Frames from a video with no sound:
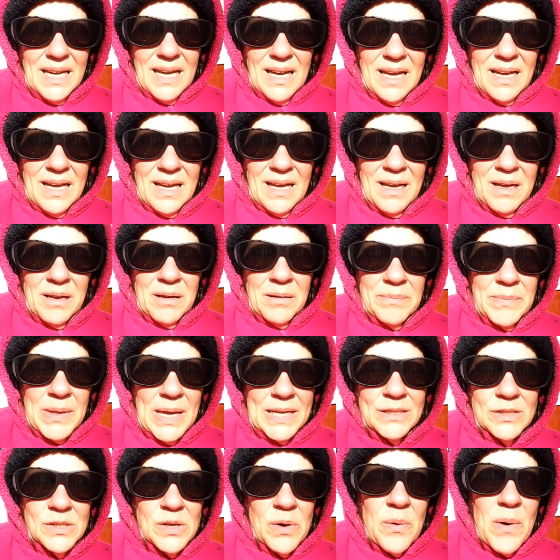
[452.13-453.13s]
Um,
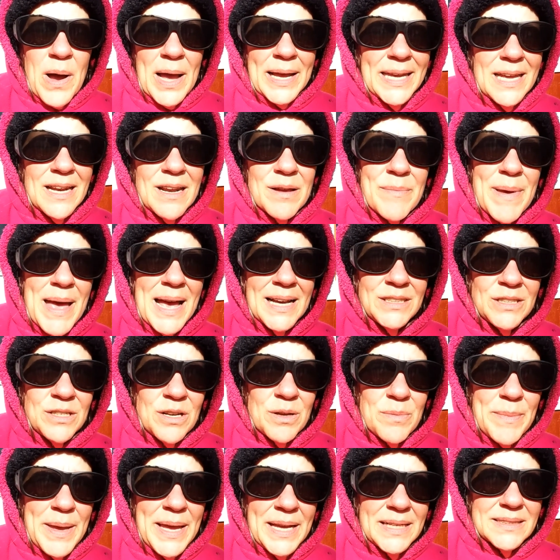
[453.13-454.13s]
and so I can imagine
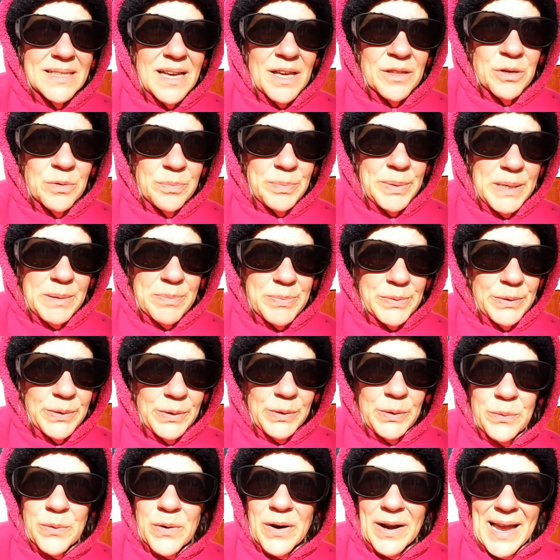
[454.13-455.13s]
it makes other people
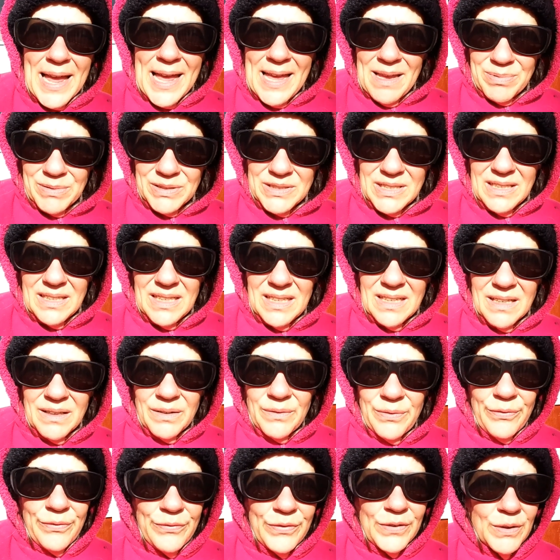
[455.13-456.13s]
who are able to
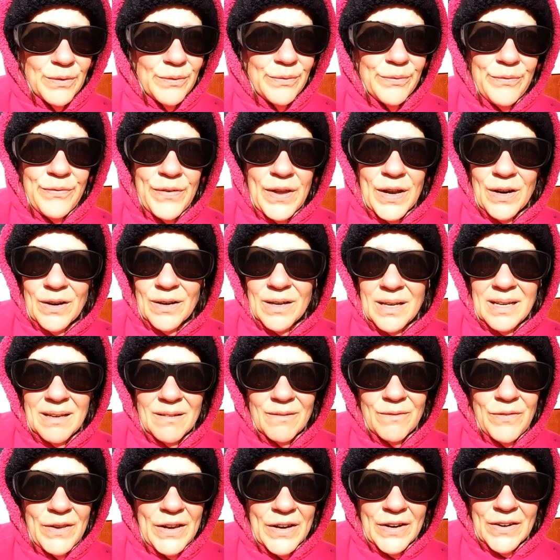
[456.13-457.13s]
give feel very,
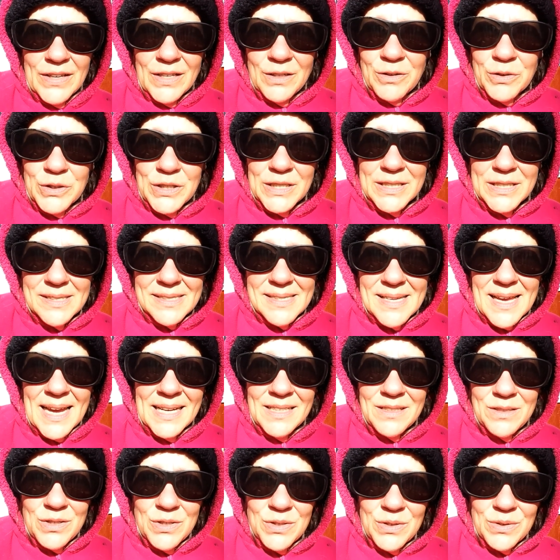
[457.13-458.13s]
very good
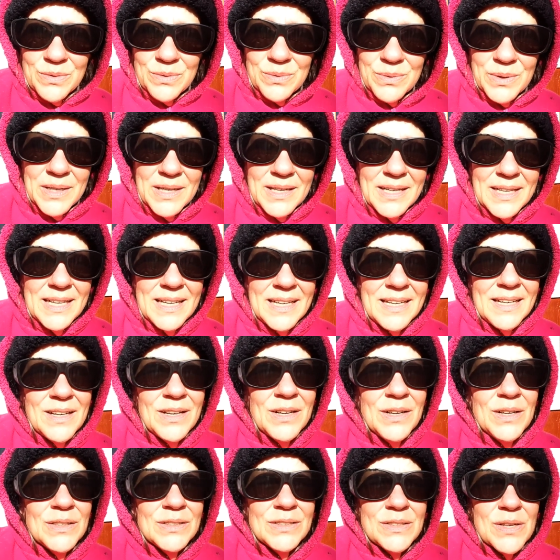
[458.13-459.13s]
inside too.
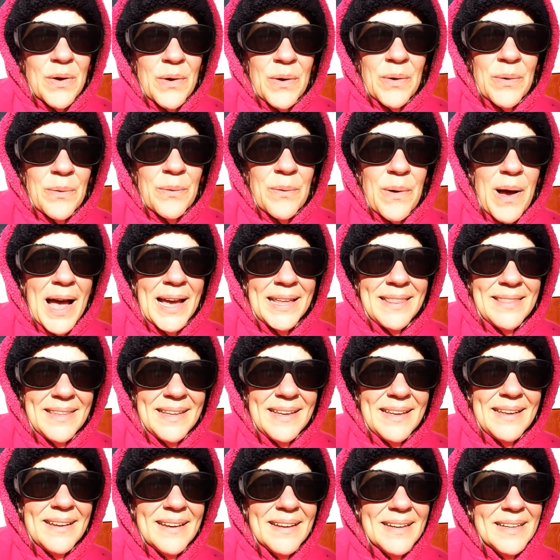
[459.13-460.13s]
So I
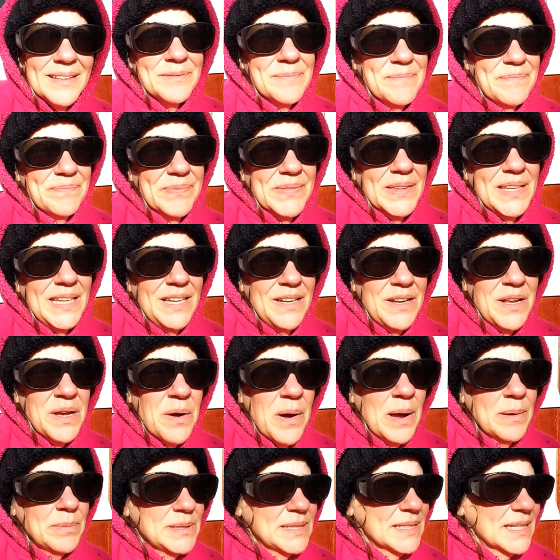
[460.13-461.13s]
think, you know,
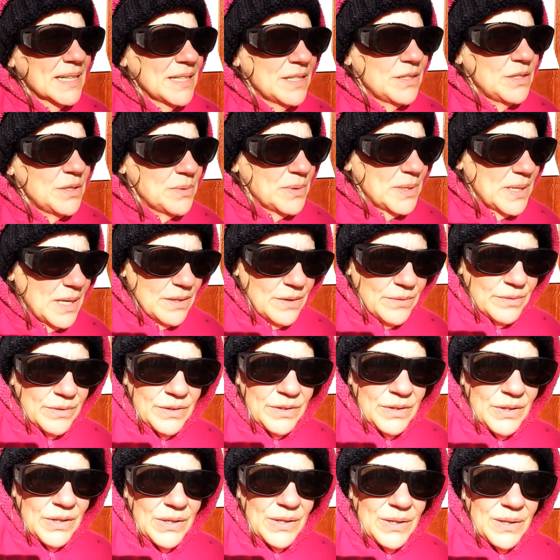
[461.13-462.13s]
I was going to do another
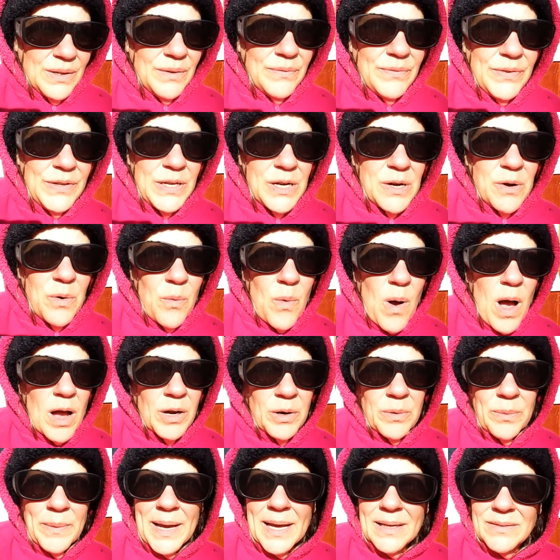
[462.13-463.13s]
video
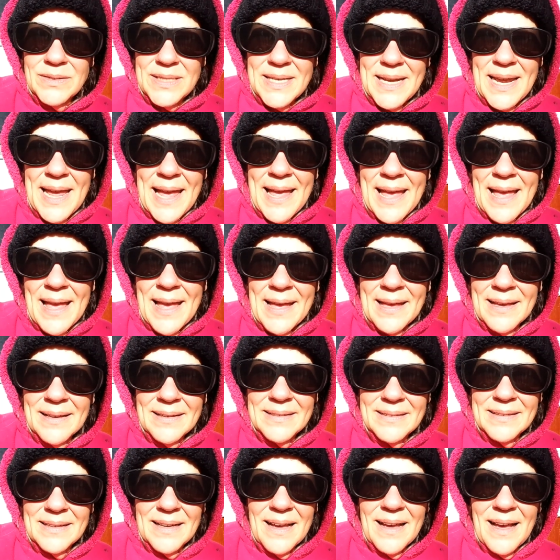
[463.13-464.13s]
walk around today.
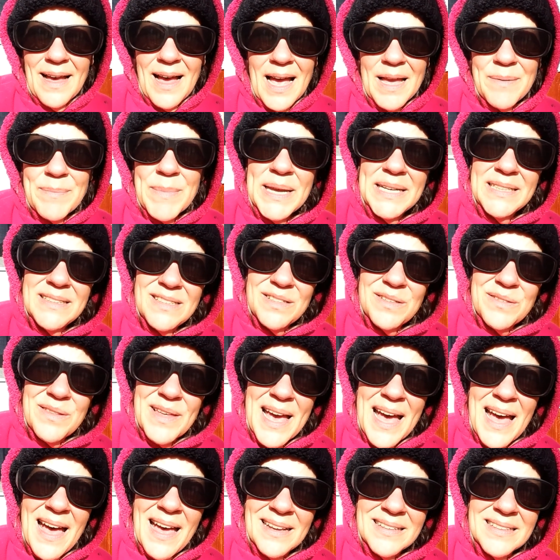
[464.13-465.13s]
I may do
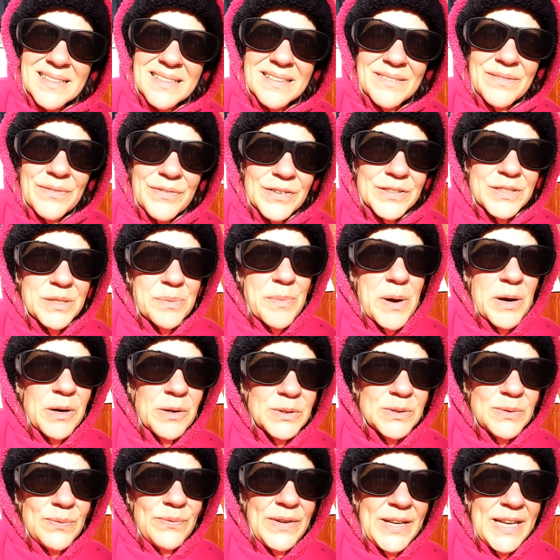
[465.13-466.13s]
that for
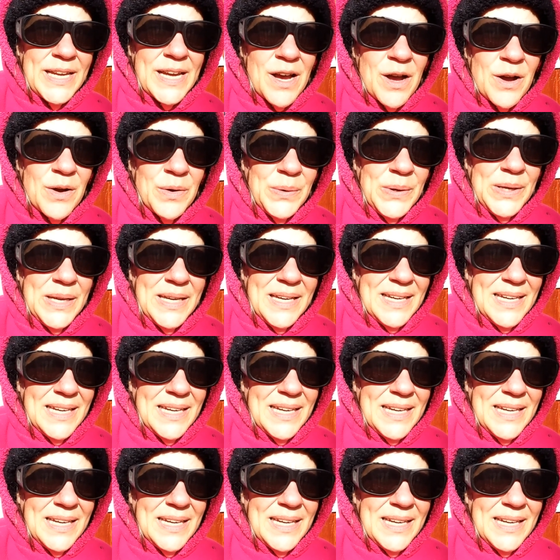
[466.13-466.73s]
tomorrow's video.